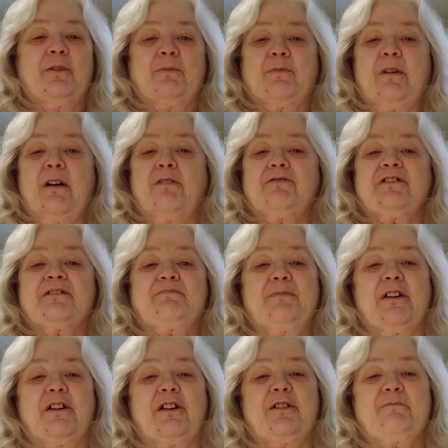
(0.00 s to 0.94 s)

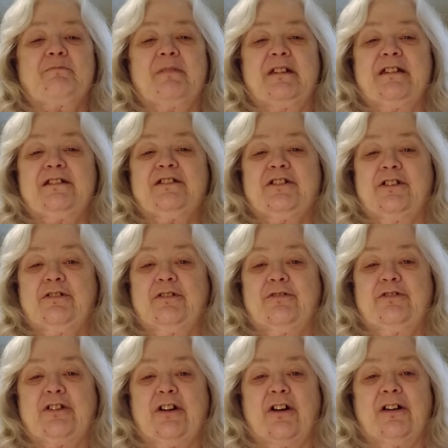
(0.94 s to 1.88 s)
Rosemary, me
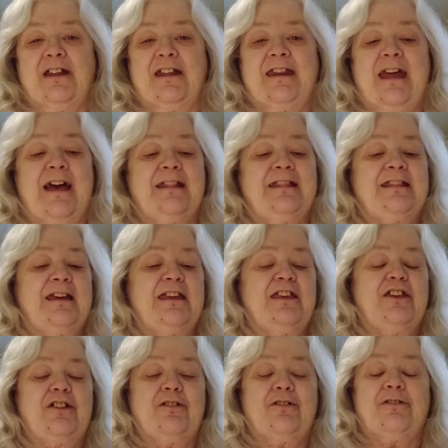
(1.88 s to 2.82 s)
too, darling. I
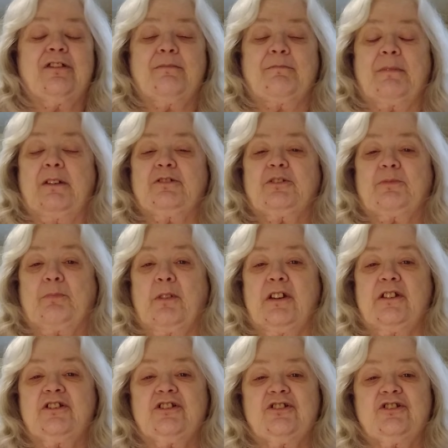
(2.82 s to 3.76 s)
think you're the most
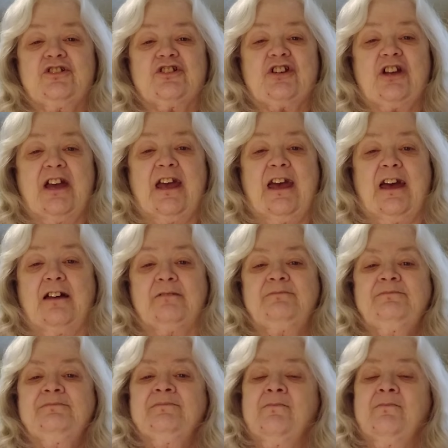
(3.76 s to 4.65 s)
precious child.